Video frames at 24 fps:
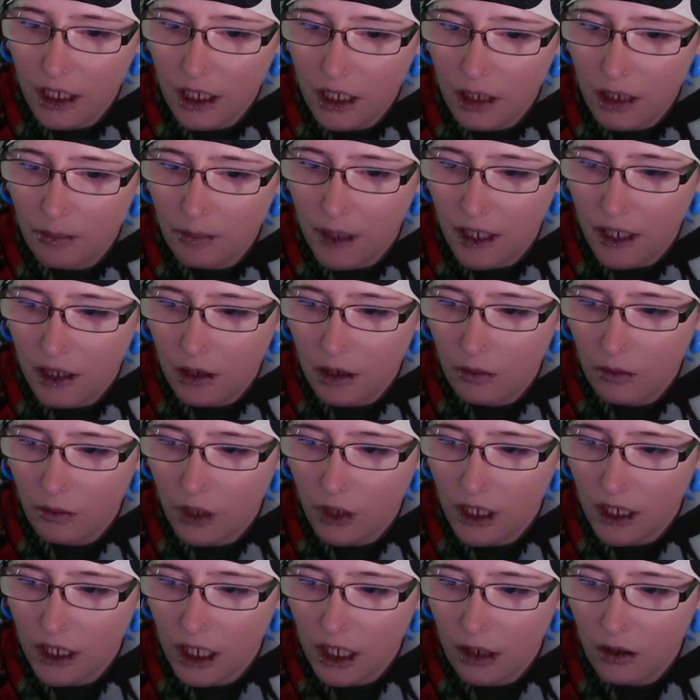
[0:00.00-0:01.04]
despite some
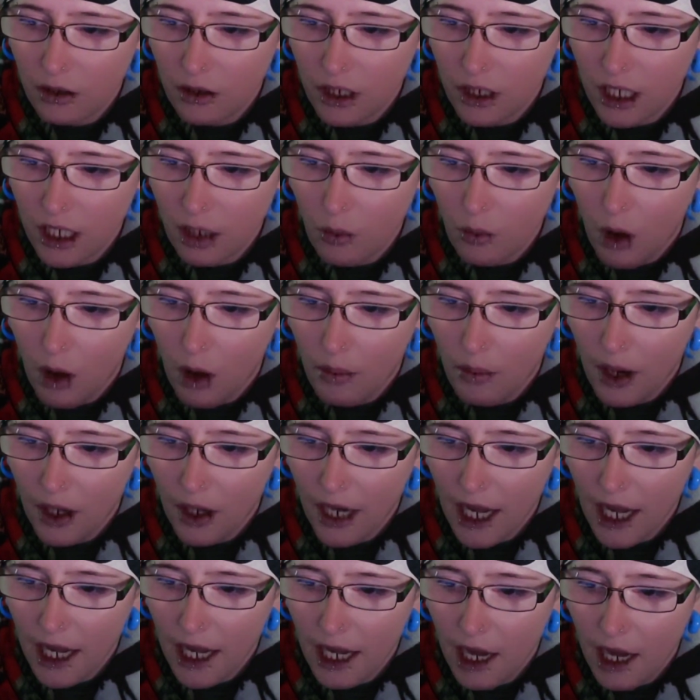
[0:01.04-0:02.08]
retailers like Walmart
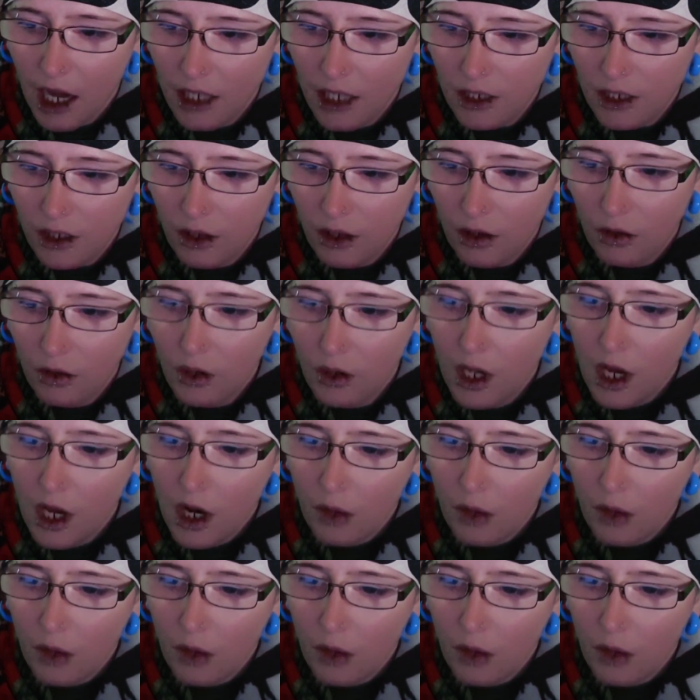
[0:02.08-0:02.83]
and Costco